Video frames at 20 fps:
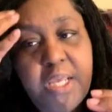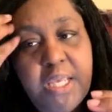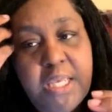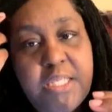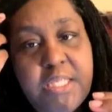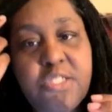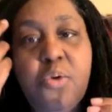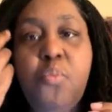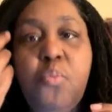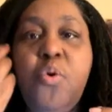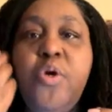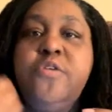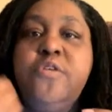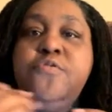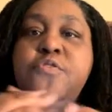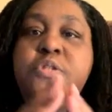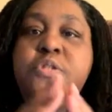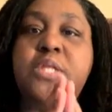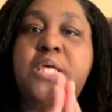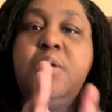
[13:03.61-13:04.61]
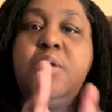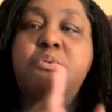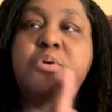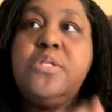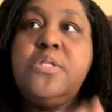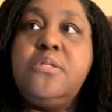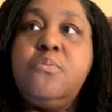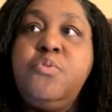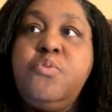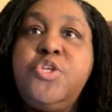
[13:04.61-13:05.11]
it's a wonderful thing
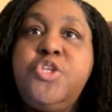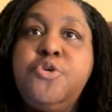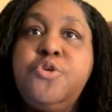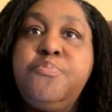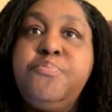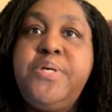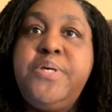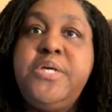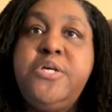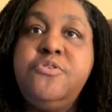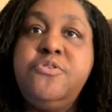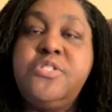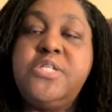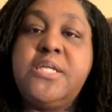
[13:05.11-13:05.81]
when your peers